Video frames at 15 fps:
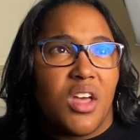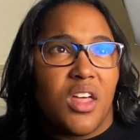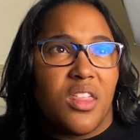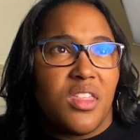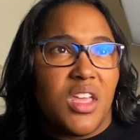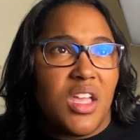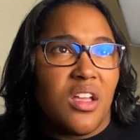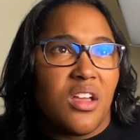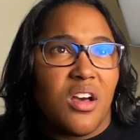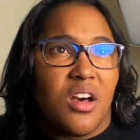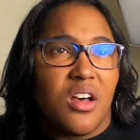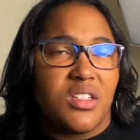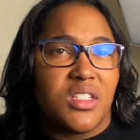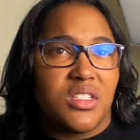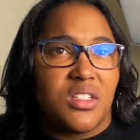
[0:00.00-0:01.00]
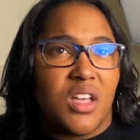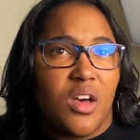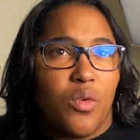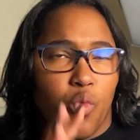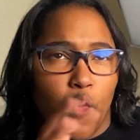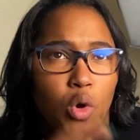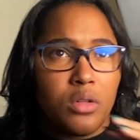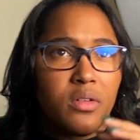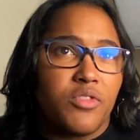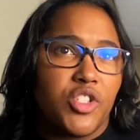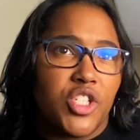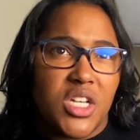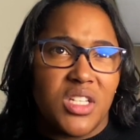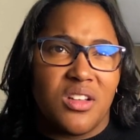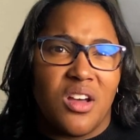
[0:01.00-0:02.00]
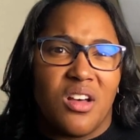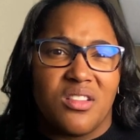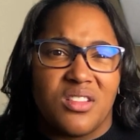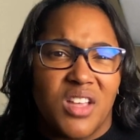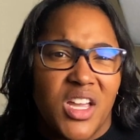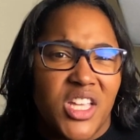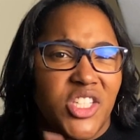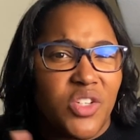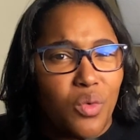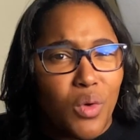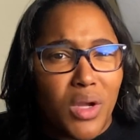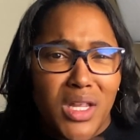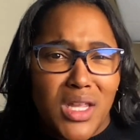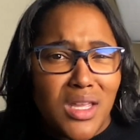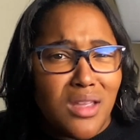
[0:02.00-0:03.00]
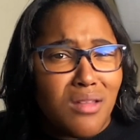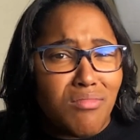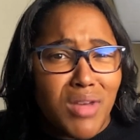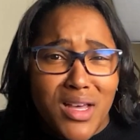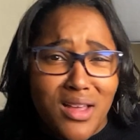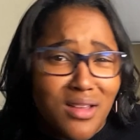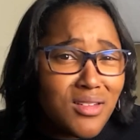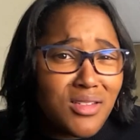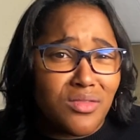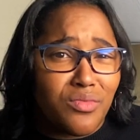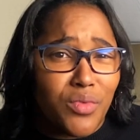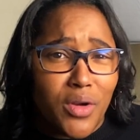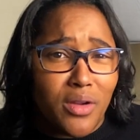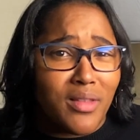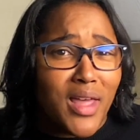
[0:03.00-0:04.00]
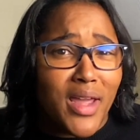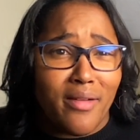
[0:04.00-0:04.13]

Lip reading: thing costs, a roll of sheets costs like $20 for like